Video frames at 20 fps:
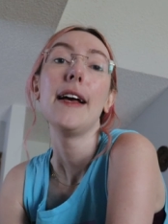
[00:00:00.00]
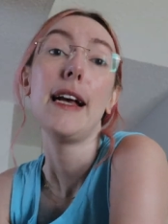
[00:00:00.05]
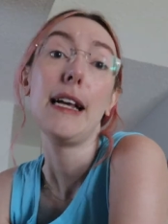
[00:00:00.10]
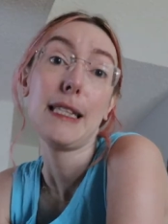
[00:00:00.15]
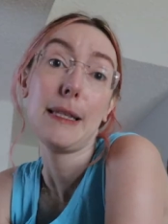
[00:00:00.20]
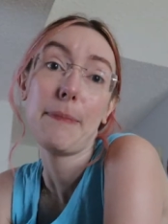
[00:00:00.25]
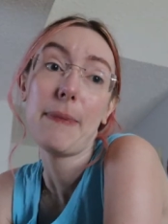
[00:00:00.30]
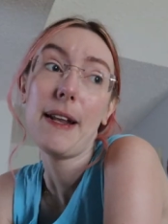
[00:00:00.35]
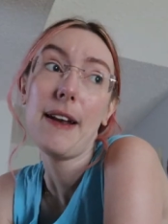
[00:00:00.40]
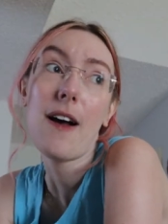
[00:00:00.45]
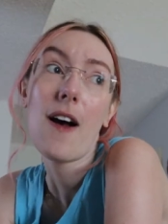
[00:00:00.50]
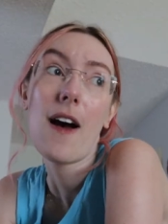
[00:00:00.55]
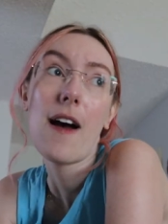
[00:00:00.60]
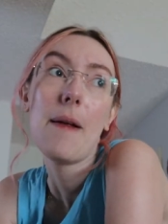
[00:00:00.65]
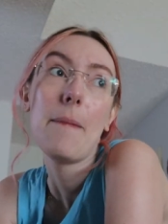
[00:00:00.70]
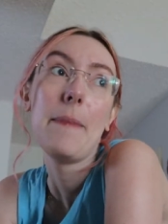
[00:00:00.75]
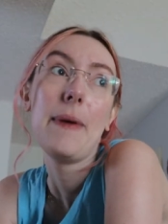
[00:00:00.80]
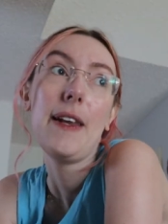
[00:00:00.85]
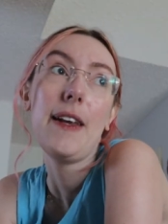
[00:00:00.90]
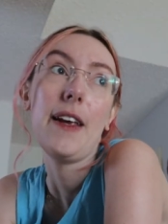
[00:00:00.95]
It's been a
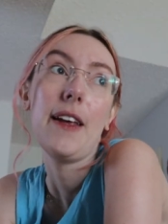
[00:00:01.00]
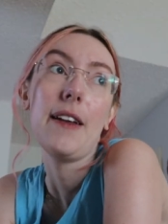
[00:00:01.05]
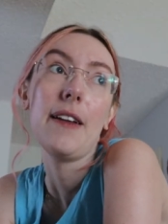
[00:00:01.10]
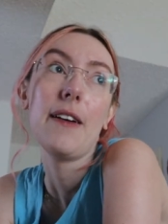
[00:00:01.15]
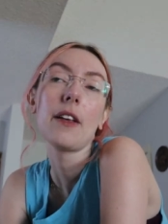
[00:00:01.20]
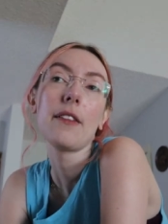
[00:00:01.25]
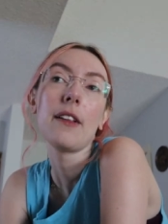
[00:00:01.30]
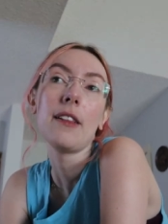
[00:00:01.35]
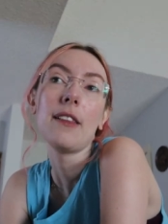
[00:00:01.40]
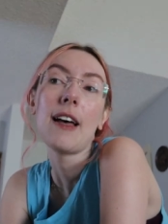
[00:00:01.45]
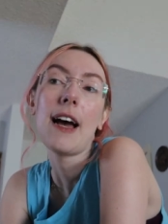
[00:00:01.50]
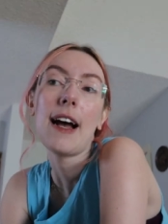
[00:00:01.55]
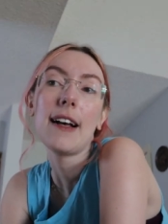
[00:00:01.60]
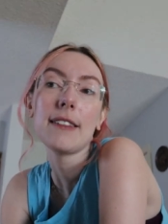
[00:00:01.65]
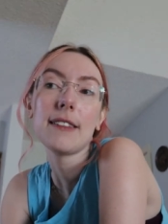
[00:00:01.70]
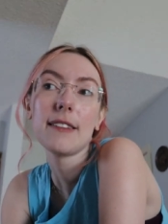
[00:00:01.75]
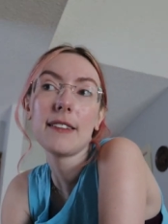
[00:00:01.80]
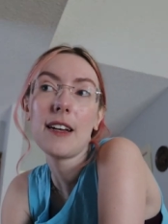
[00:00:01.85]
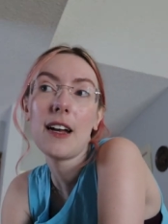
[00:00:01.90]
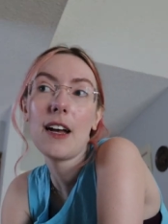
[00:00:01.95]
hot minute. The
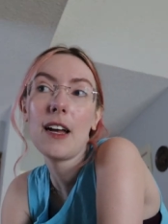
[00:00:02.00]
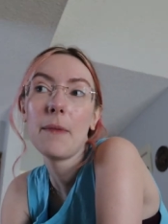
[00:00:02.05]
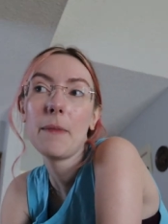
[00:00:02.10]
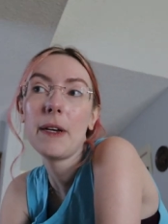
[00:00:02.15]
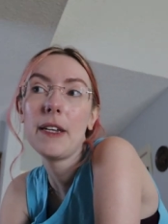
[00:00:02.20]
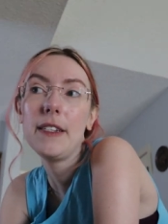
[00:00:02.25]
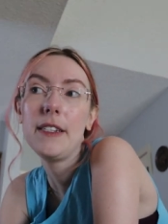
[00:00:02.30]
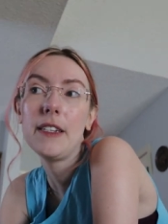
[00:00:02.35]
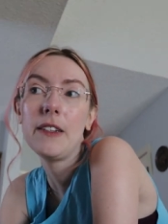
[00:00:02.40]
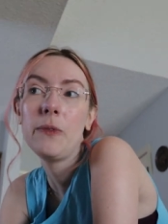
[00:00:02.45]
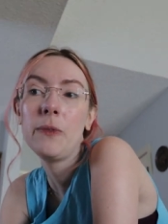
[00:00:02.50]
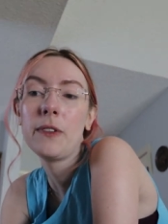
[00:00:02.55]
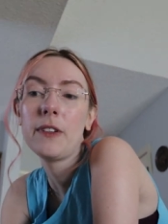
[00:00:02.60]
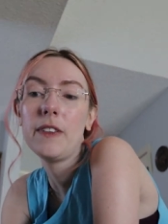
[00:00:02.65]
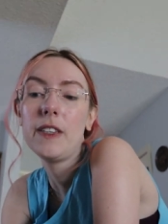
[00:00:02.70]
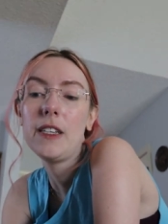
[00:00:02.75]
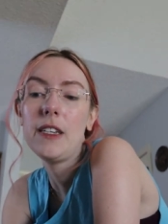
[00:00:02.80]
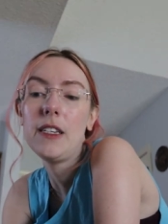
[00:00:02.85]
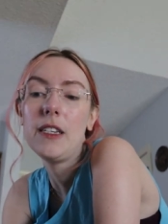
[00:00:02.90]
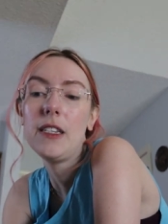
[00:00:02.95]
last time I did one
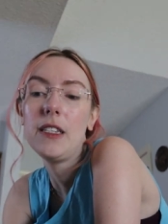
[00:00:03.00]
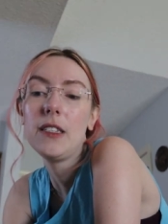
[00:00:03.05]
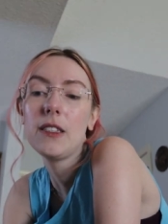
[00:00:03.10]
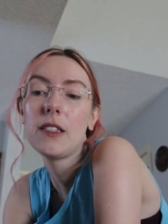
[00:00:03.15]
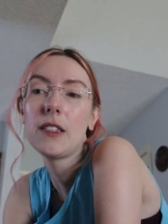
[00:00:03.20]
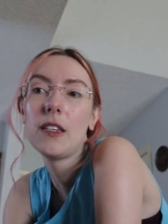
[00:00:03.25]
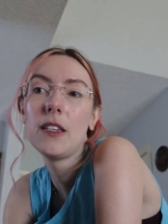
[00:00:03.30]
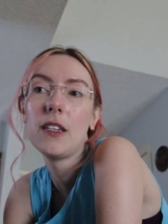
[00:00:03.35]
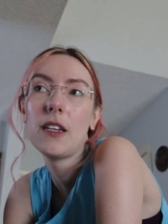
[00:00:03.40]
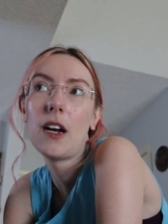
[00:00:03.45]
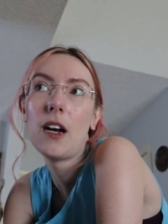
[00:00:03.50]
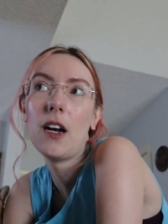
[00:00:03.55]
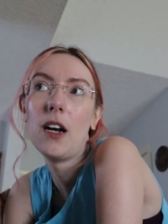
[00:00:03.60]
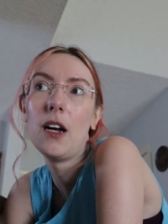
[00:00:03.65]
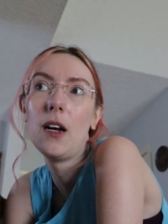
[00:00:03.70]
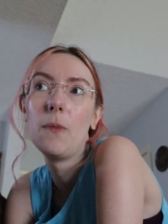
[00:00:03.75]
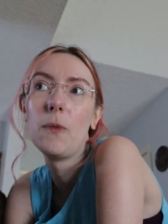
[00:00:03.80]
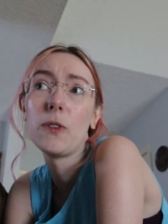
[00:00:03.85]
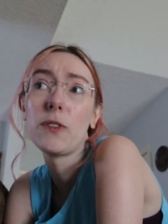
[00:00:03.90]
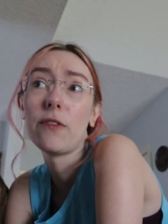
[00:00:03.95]
of these
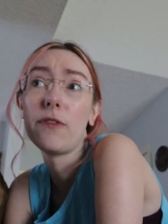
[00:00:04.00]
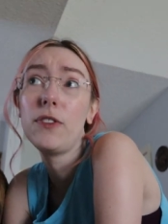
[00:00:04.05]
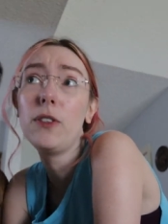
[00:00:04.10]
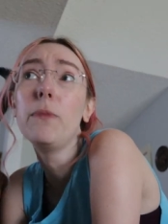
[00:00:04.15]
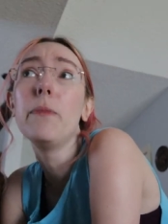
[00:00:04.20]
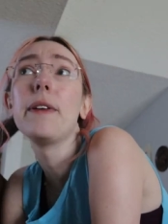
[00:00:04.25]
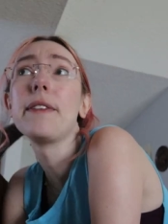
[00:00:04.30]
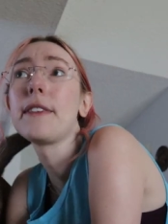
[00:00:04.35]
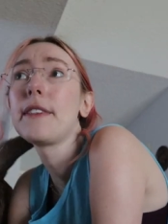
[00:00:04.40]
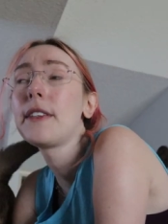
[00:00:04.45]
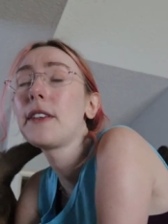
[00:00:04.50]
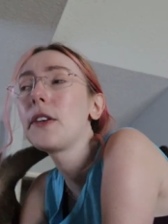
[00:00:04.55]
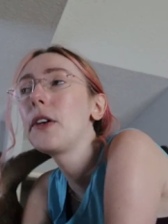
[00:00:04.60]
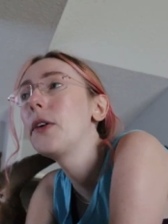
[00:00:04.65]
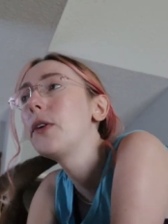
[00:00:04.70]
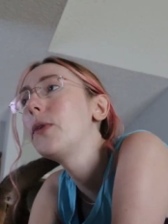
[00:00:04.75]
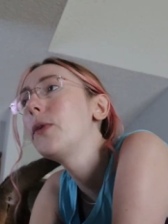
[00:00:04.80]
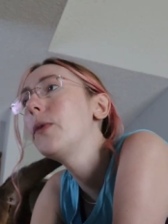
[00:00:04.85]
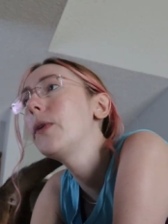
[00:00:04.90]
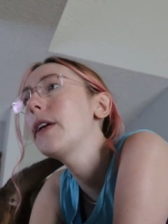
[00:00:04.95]
um, was a few months
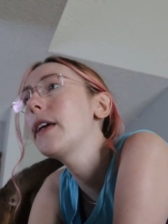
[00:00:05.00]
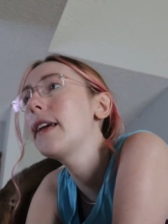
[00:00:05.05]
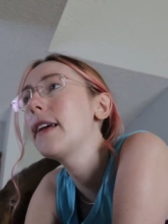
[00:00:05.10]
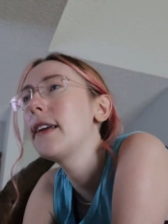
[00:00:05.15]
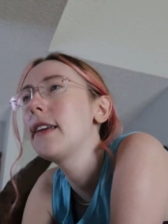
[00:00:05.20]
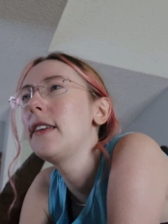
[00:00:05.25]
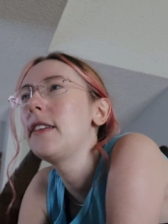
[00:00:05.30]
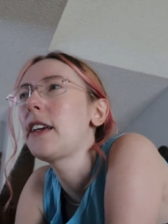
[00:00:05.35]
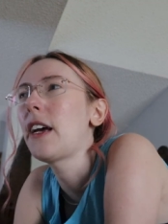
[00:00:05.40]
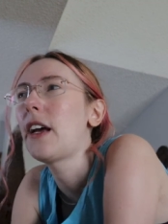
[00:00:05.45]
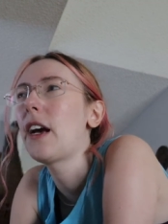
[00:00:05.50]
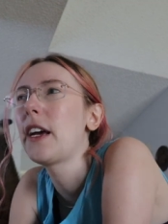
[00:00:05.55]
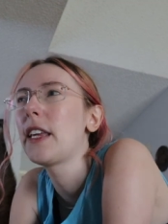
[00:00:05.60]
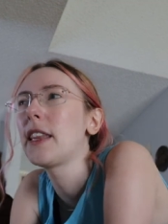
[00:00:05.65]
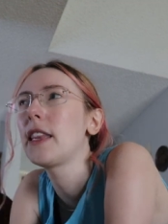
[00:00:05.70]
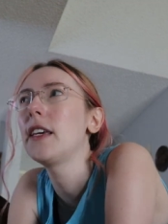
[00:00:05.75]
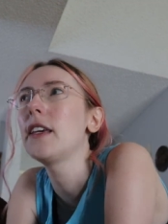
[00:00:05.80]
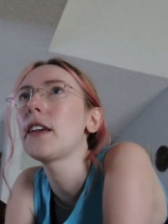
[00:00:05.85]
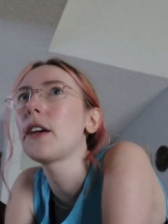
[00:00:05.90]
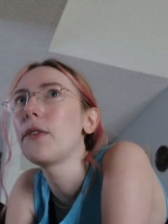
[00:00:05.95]
ago, and I
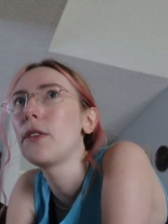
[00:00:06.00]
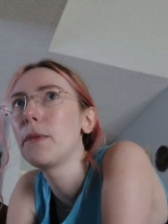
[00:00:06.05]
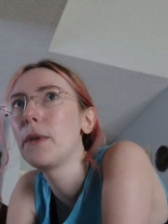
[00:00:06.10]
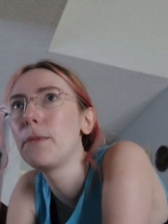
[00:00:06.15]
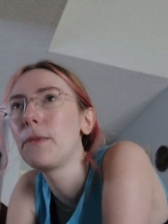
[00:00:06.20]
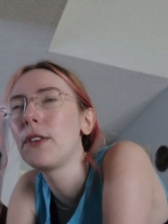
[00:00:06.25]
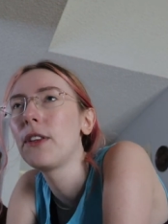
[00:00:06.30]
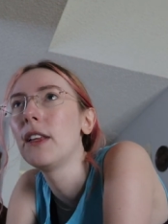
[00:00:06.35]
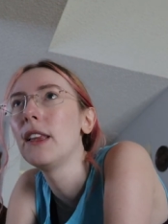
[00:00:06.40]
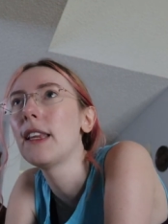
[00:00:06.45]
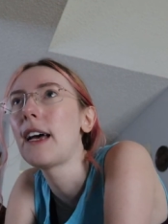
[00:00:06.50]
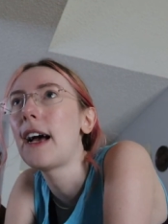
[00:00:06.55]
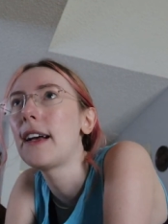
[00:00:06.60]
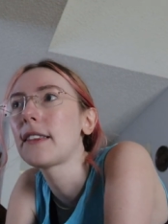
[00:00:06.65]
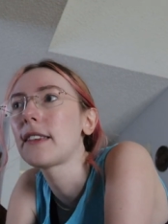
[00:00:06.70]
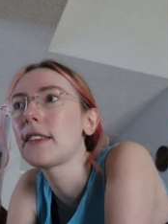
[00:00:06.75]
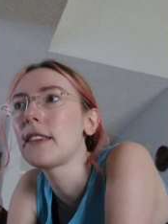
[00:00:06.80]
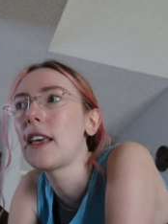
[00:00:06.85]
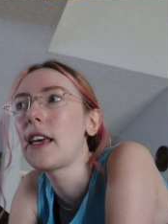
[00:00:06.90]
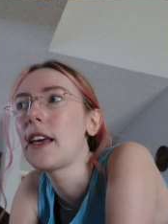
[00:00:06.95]
think I remember the last